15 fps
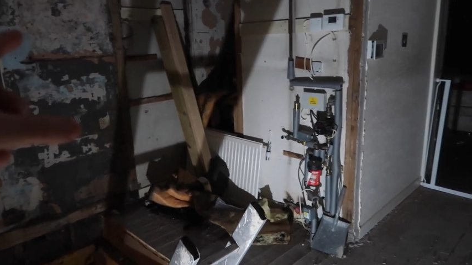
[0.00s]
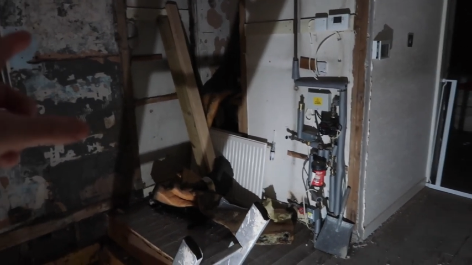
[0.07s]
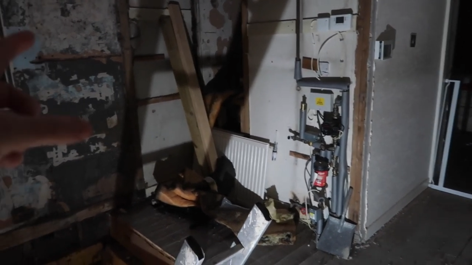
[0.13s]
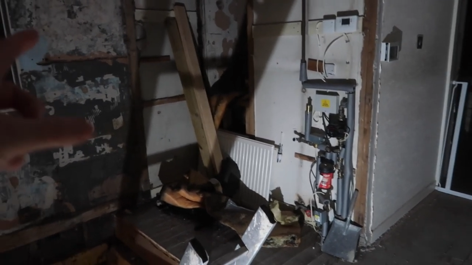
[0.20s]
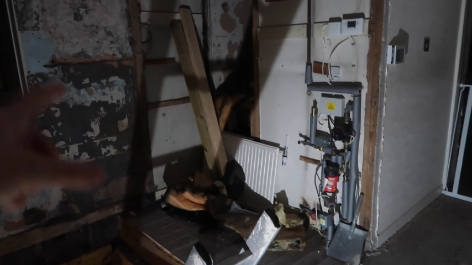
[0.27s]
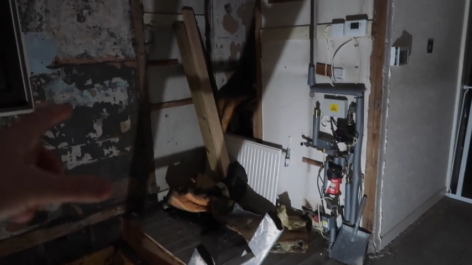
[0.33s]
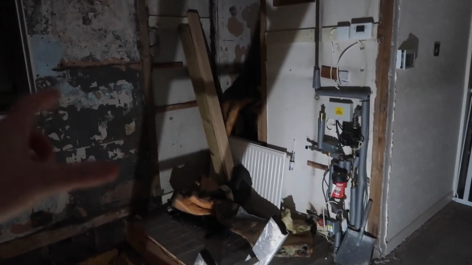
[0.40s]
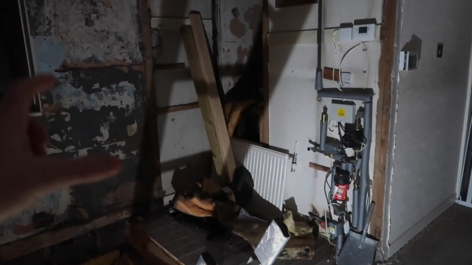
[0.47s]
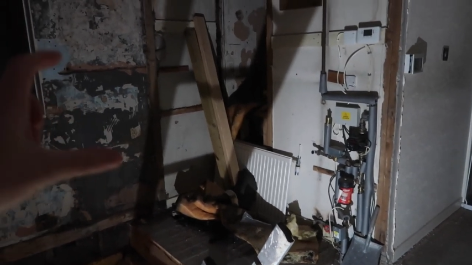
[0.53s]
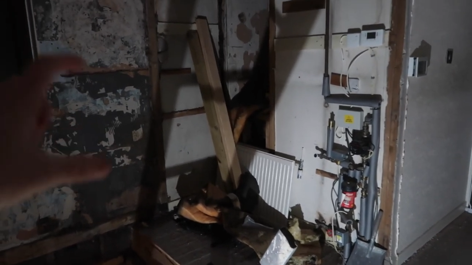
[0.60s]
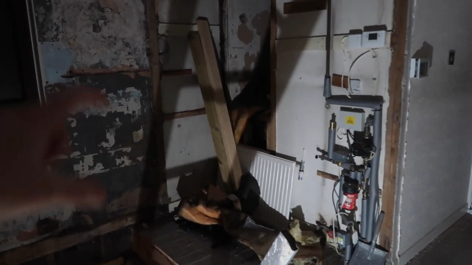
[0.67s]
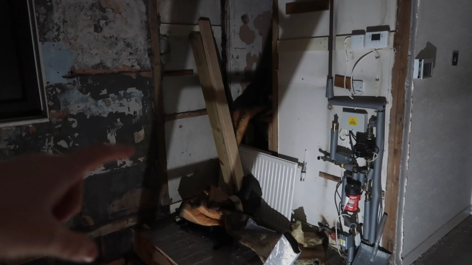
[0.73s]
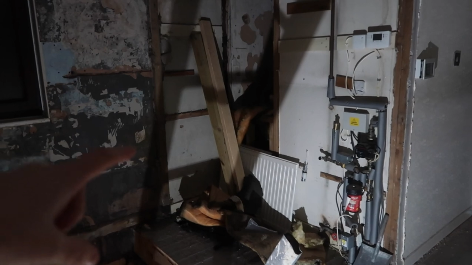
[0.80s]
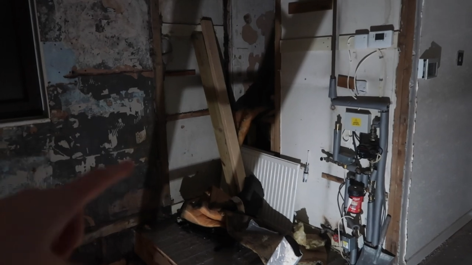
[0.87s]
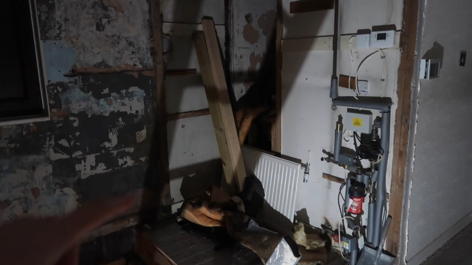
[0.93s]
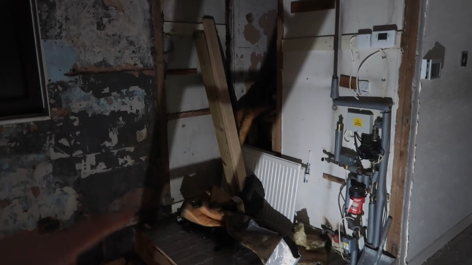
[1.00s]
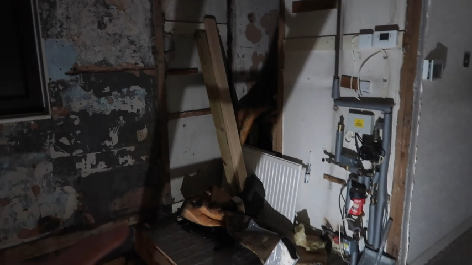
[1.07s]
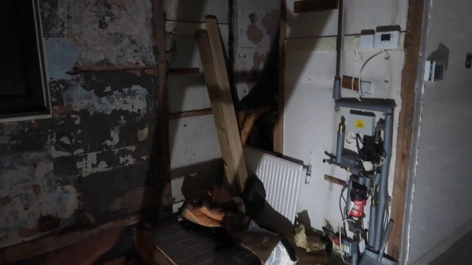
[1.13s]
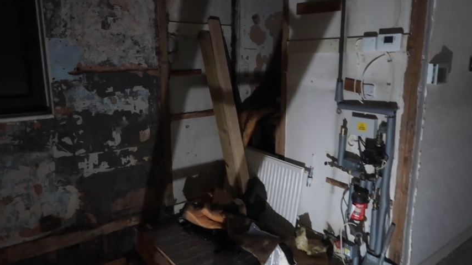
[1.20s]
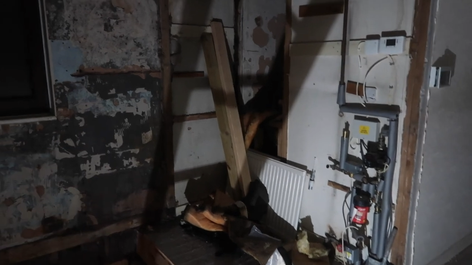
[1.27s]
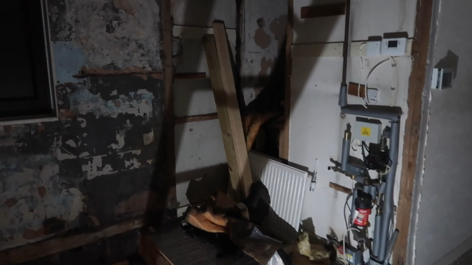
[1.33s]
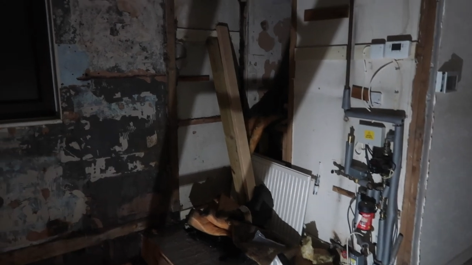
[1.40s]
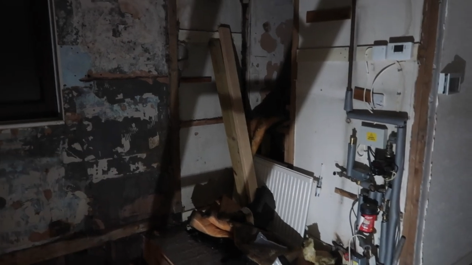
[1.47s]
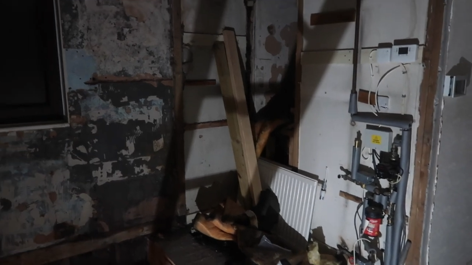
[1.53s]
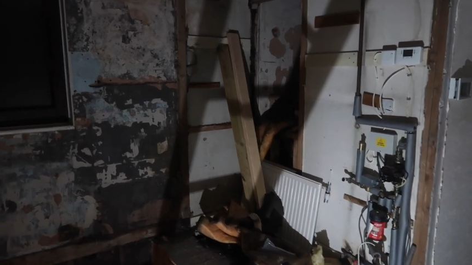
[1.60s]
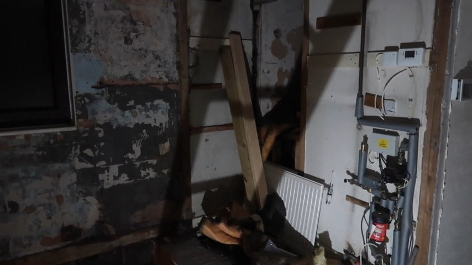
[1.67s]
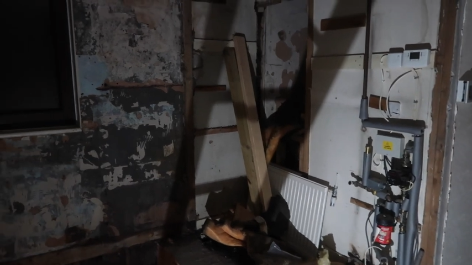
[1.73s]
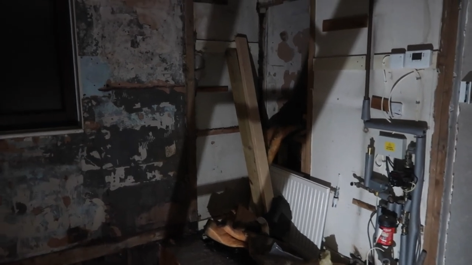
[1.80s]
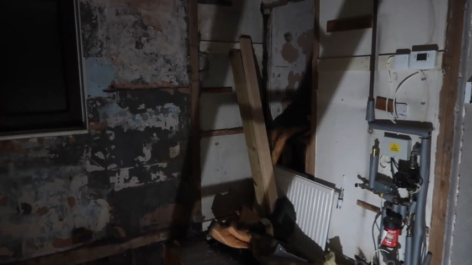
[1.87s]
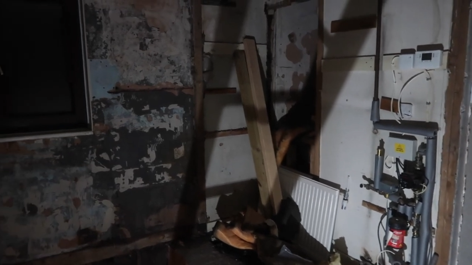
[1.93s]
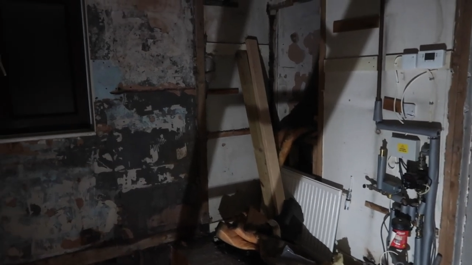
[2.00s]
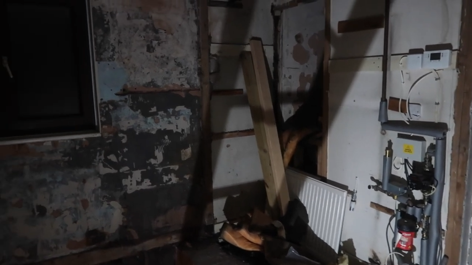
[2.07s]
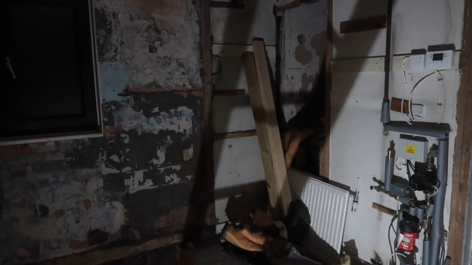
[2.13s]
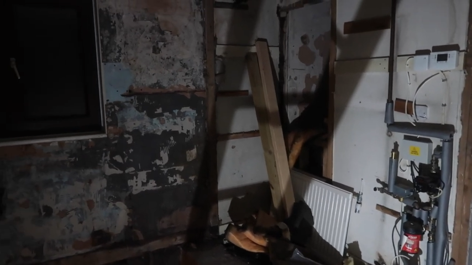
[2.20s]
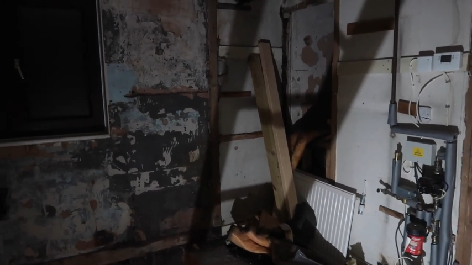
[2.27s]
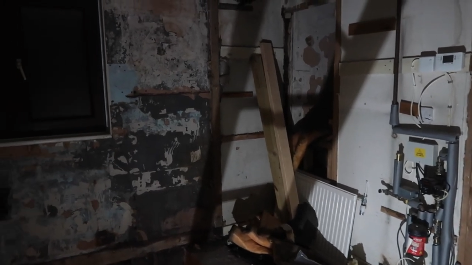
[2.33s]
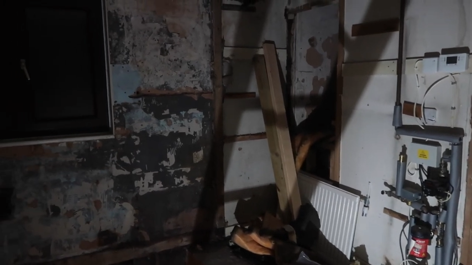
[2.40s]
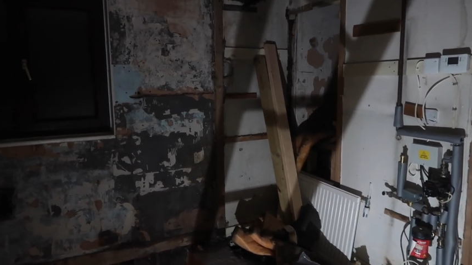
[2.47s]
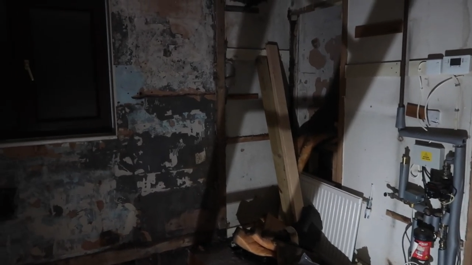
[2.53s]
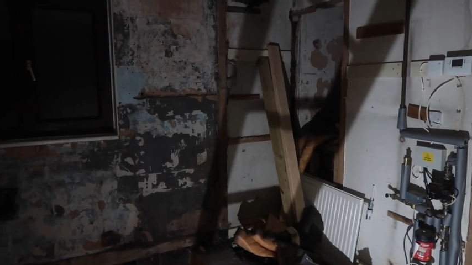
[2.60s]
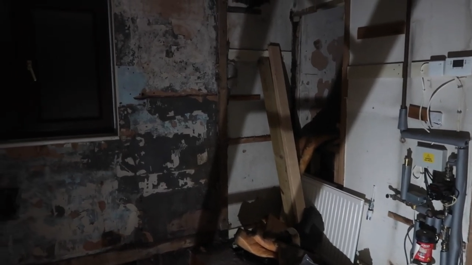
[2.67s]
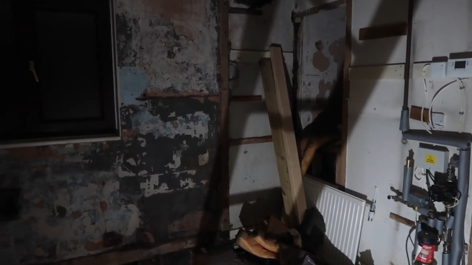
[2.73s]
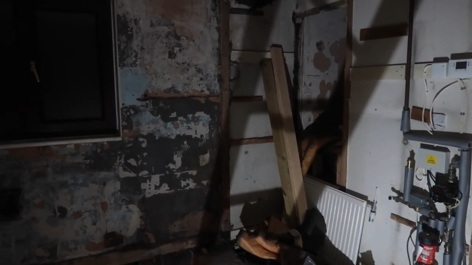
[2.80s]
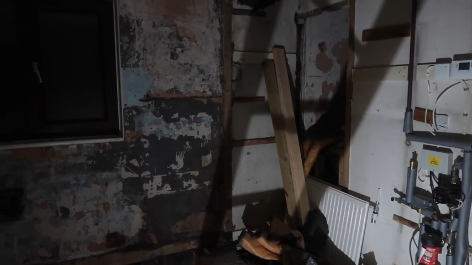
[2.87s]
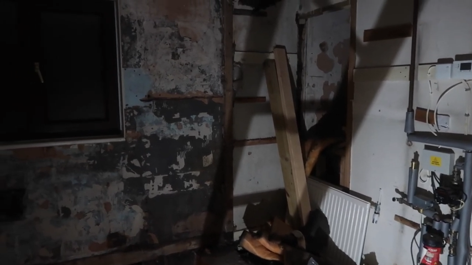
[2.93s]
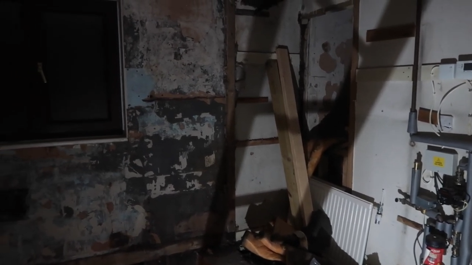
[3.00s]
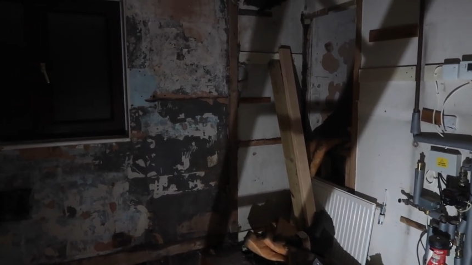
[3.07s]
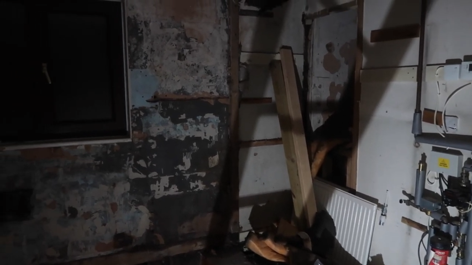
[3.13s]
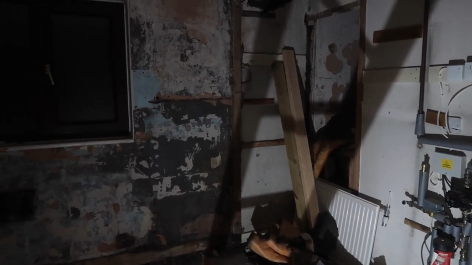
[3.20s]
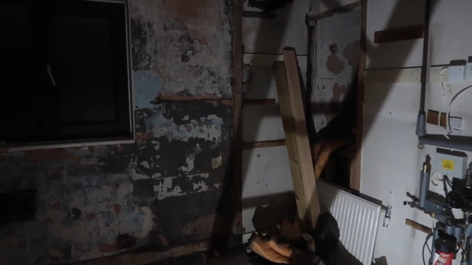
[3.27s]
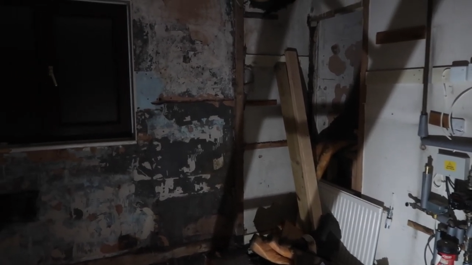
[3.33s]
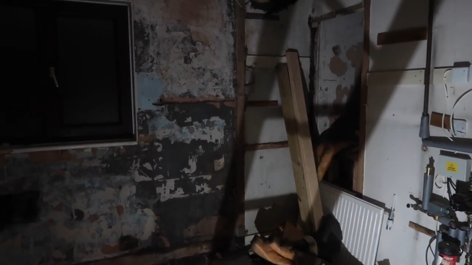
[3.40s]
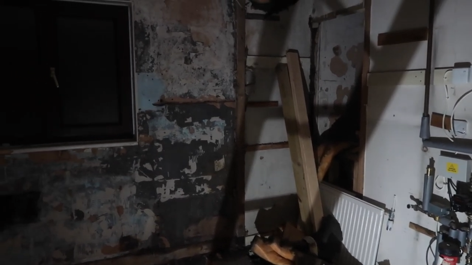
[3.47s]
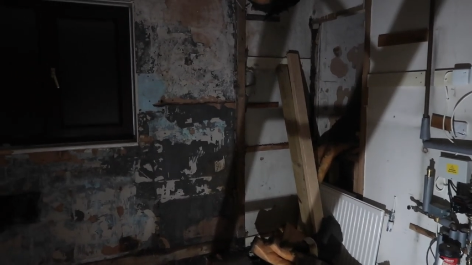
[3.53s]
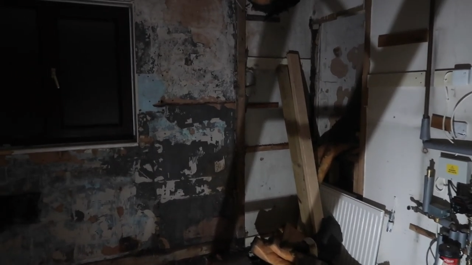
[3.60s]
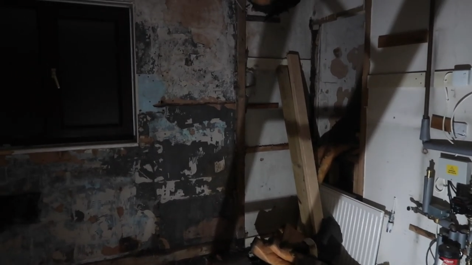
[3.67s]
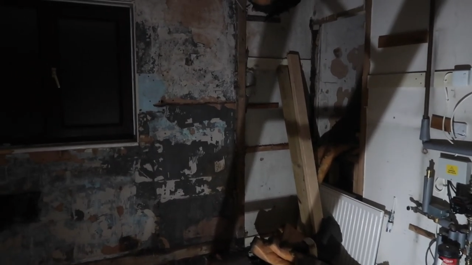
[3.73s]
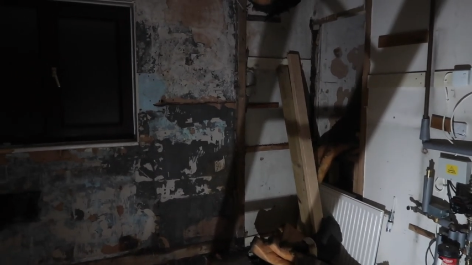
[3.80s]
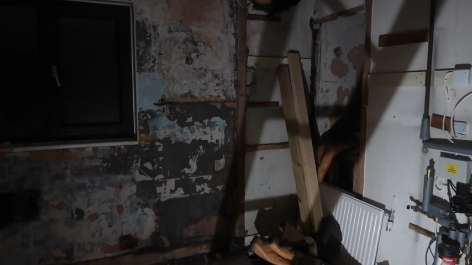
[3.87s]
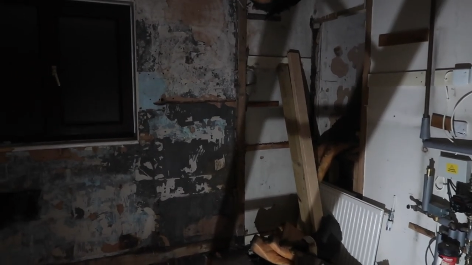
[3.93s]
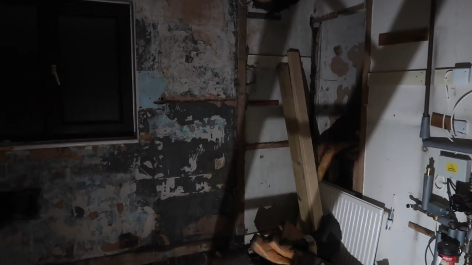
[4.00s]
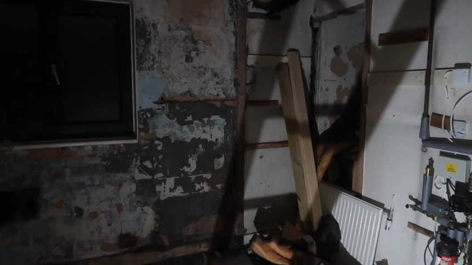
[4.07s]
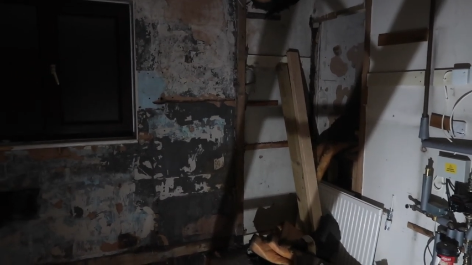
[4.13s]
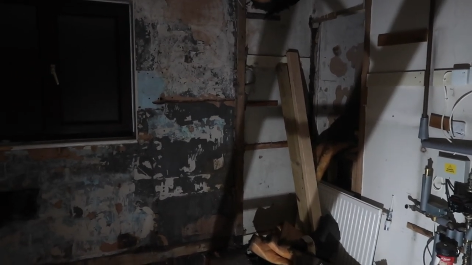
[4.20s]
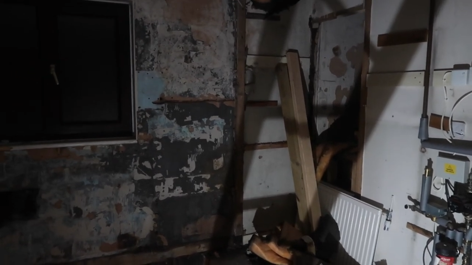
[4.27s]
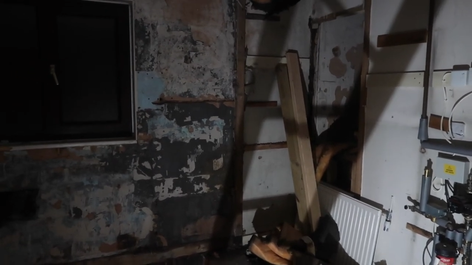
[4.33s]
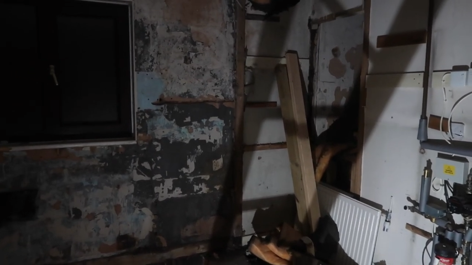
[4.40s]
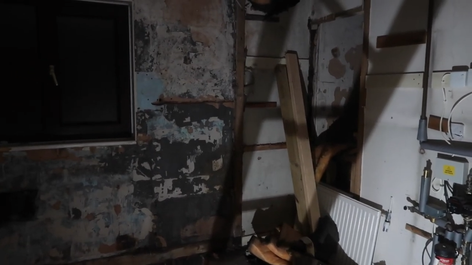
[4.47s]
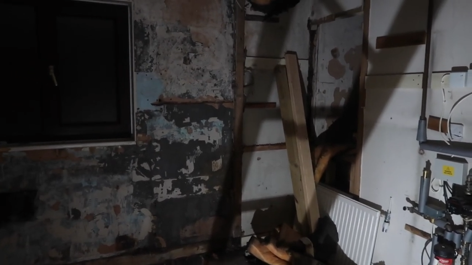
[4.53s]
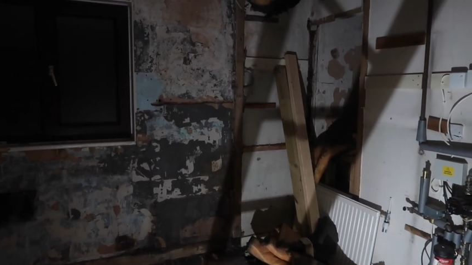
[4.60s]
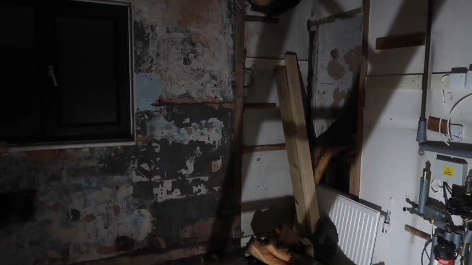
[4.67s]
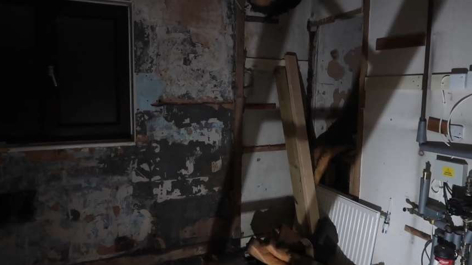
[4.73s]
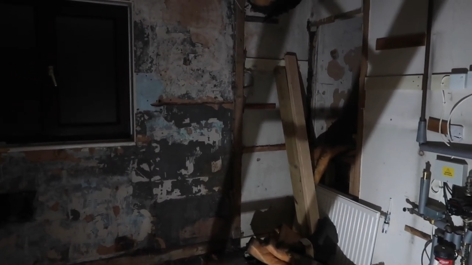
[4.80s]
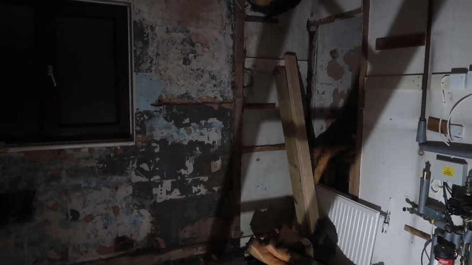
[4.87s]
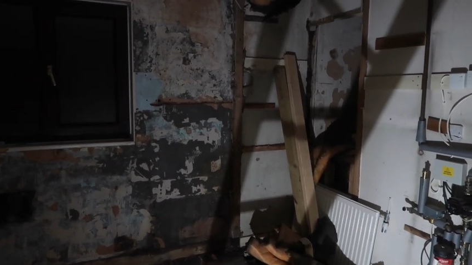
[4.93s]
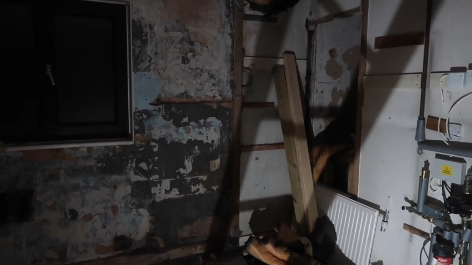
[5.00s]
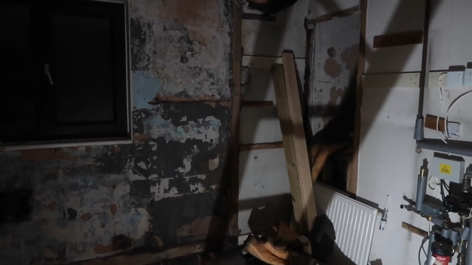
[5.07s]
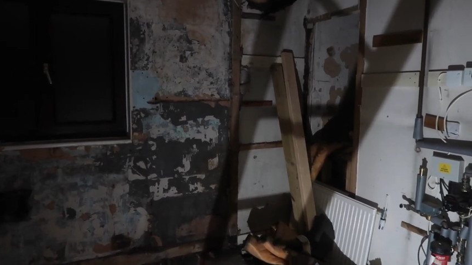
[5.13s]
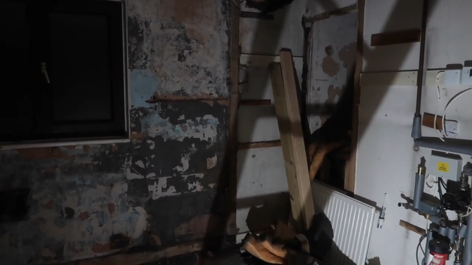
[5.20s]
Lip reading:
Nobody's mouth can be seen.